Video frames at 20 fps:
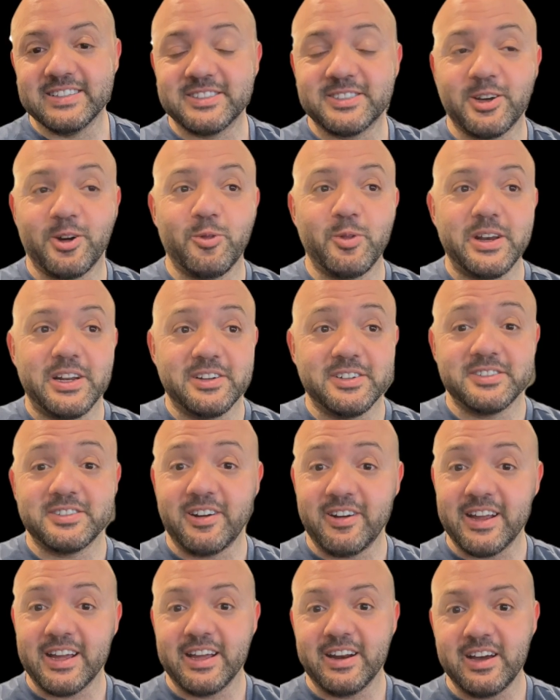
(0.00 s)
And so when you're
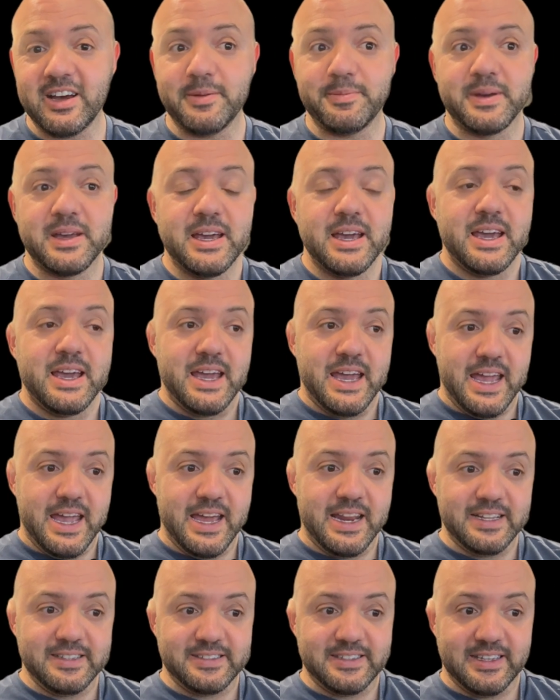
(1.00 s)
starting it up,
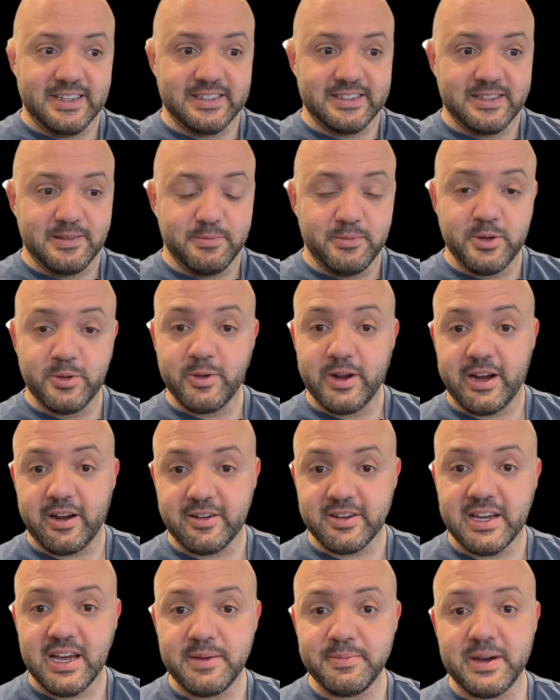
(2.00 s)
and it says
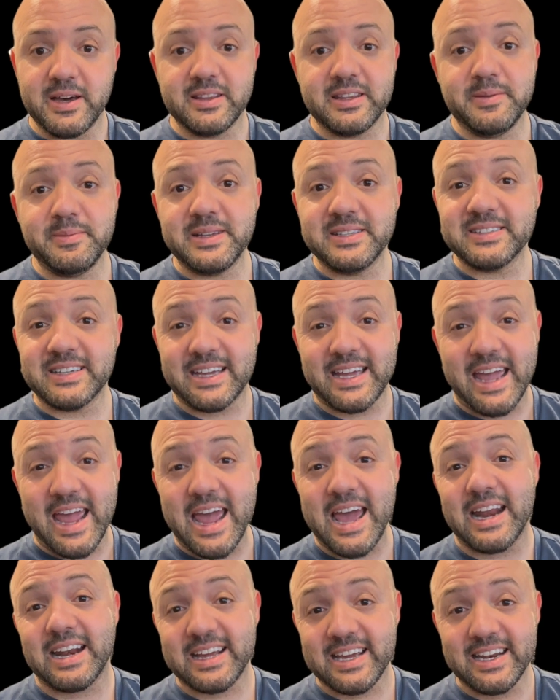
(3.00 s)
Moonraker timeout, that means it
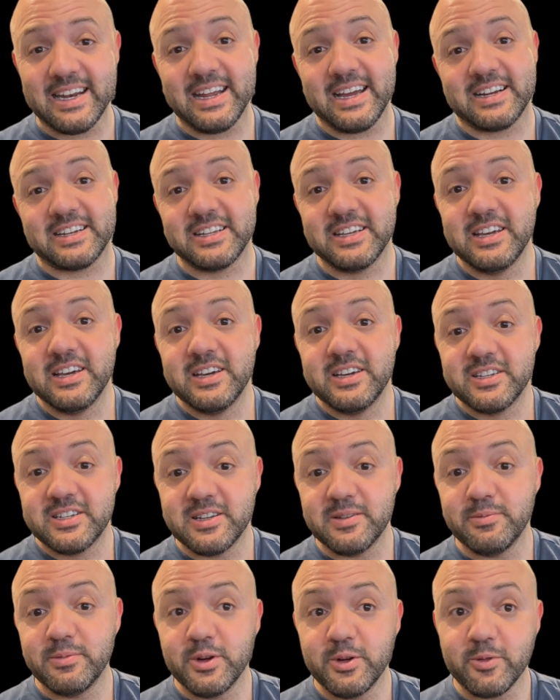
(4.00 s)
can't connect
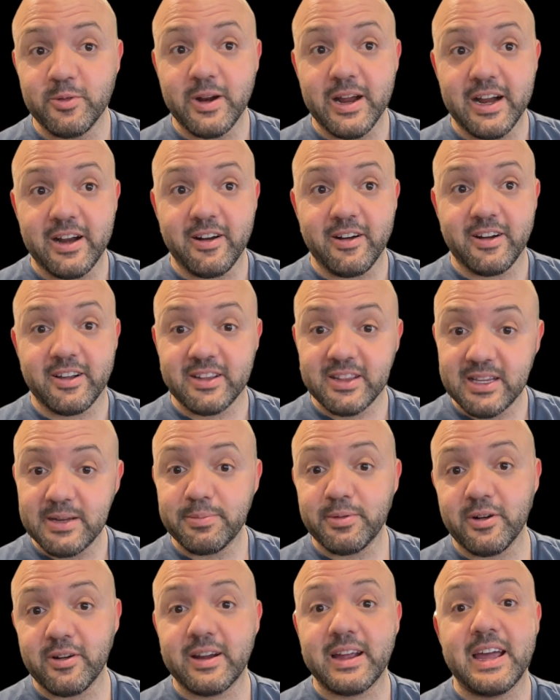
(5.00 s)
to Moonraker.
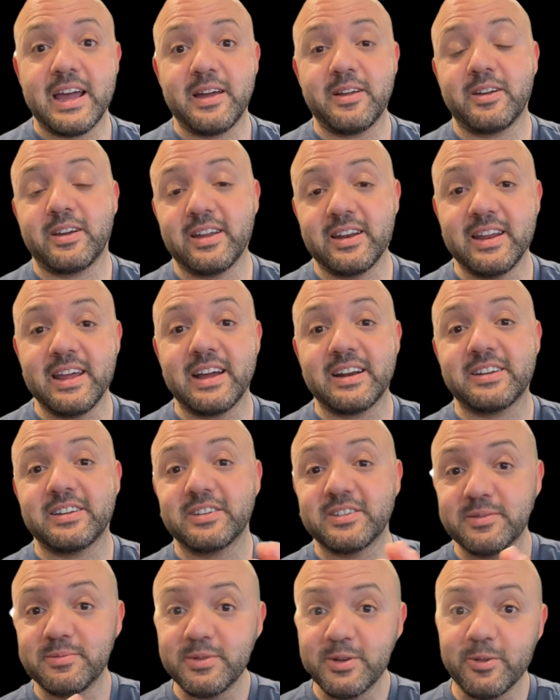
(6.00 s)
Klipper can't
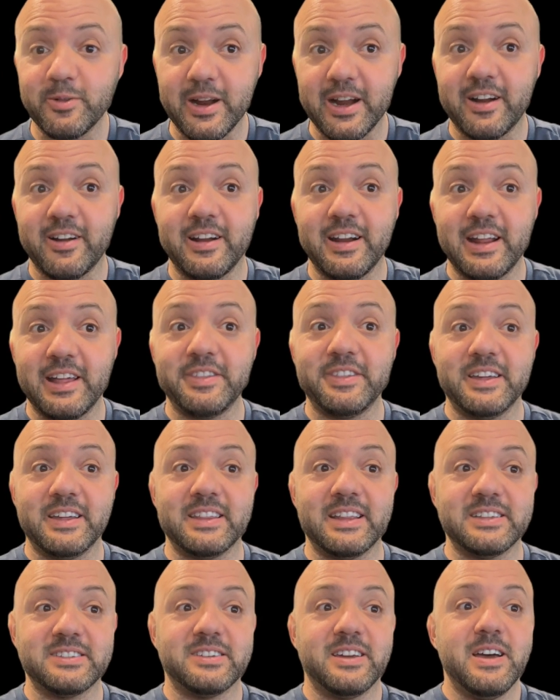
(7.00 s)
connect to Moonraker, and I
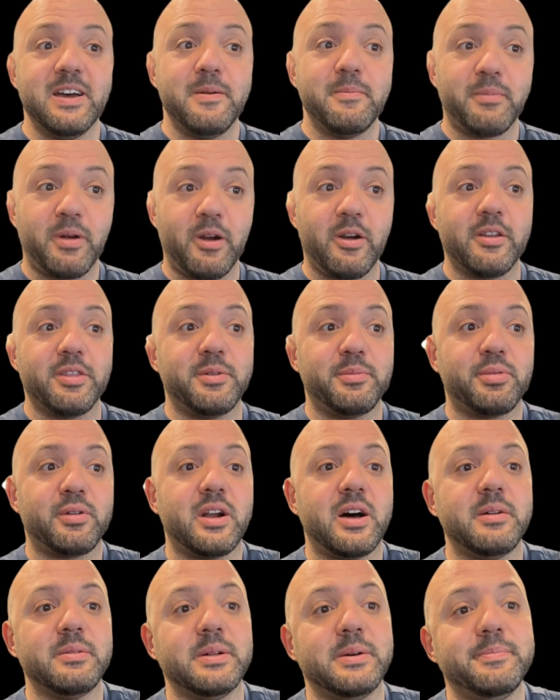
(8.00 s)
think that's part of the
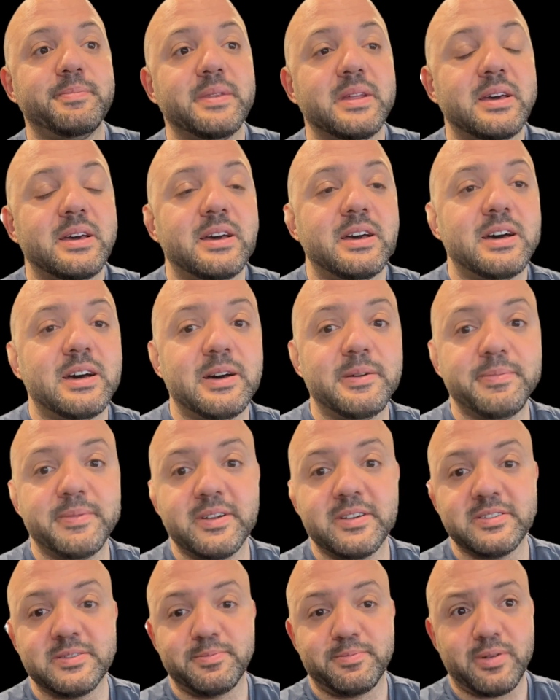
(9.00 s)
problem. Um,
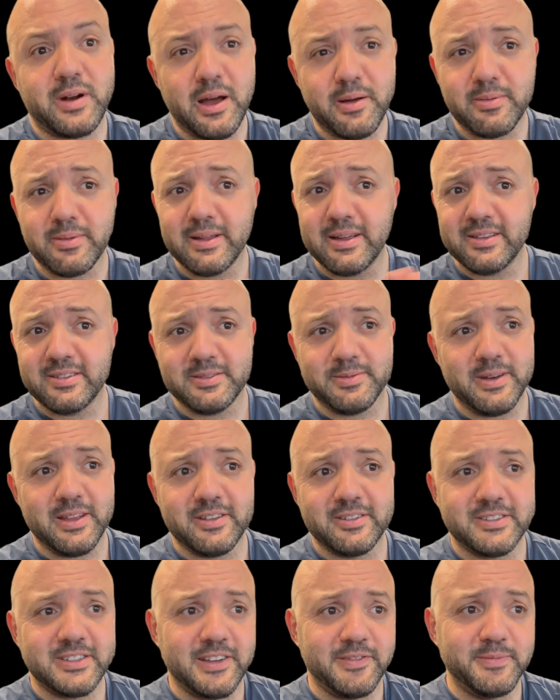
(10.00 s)
there's probably some
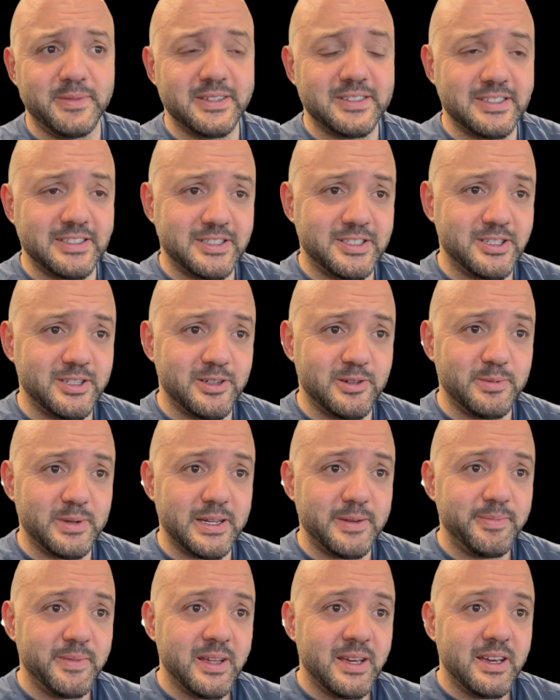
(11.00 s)
other stuff missing too,
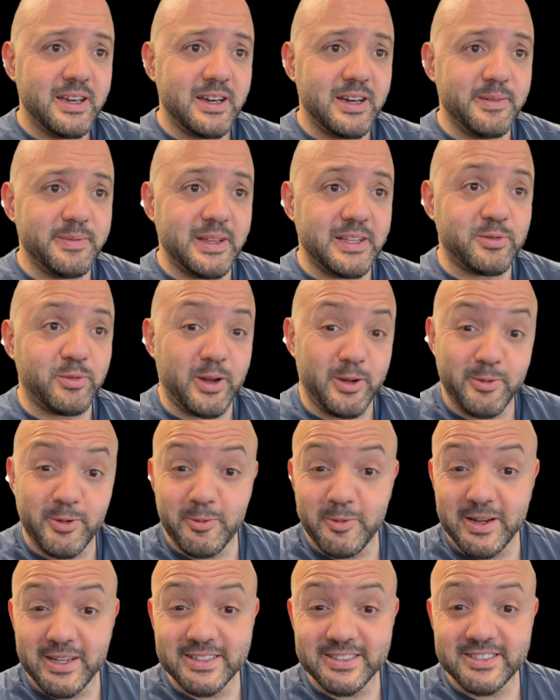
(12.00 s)
but um, that's why we
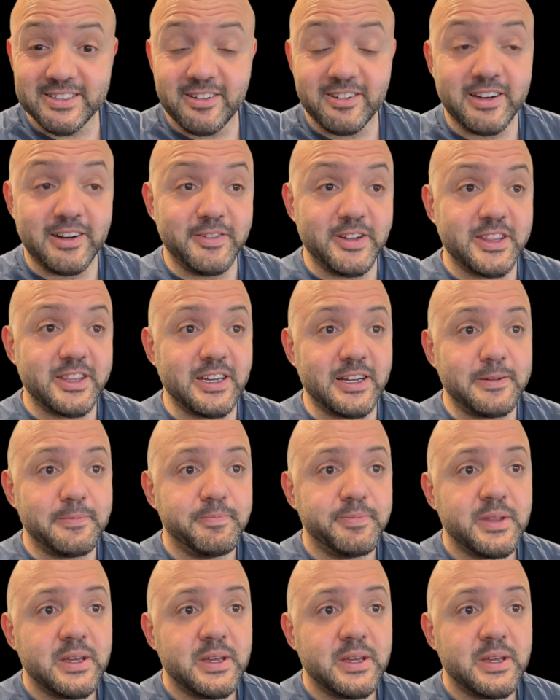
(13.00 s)
reinstalled everything.